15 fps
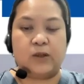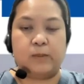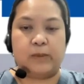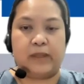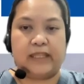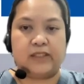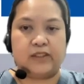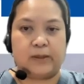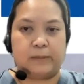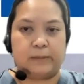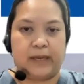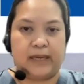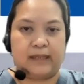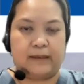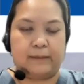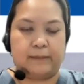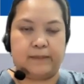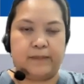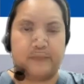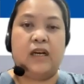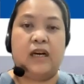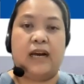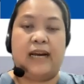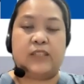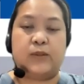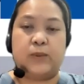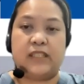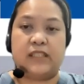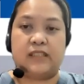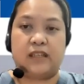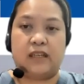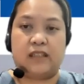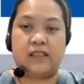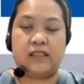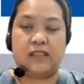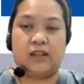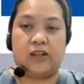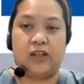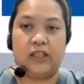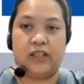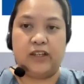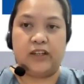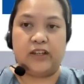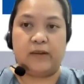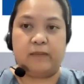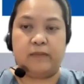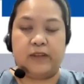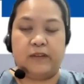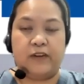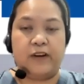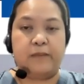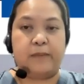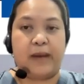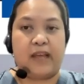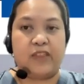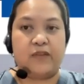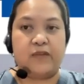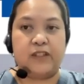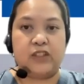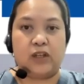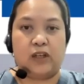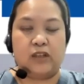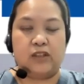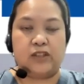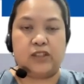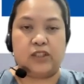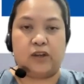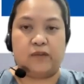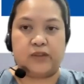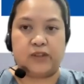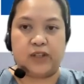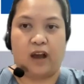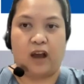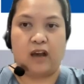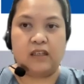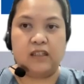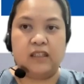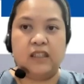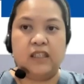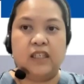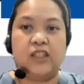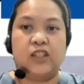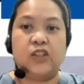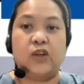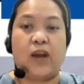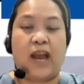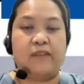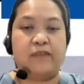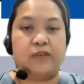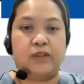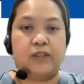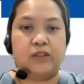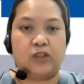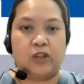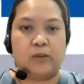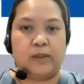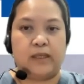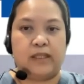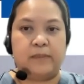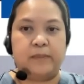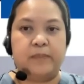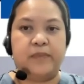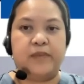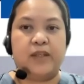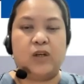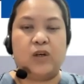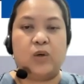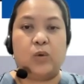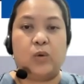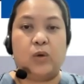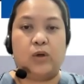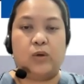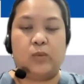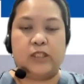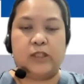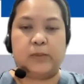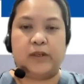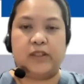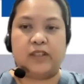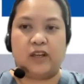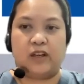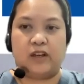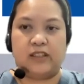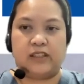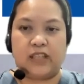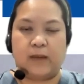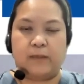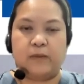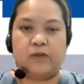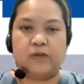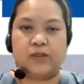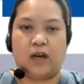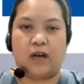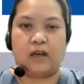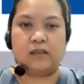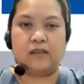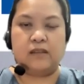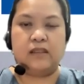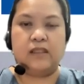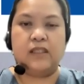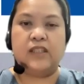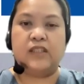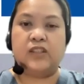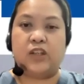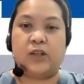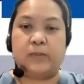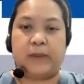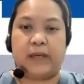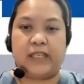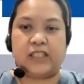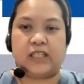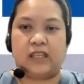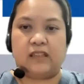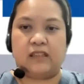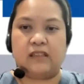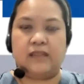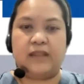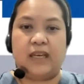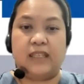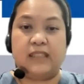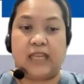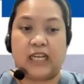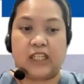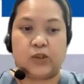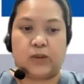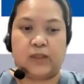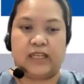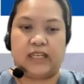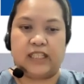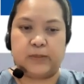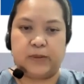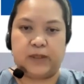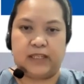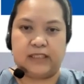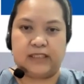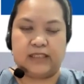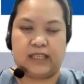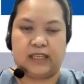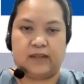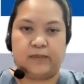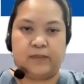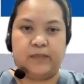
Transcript: complaints or pain. As we discussed earlier, the different pathophysiology of shock, you have to determine which particular type of shock your patient is actually experiencing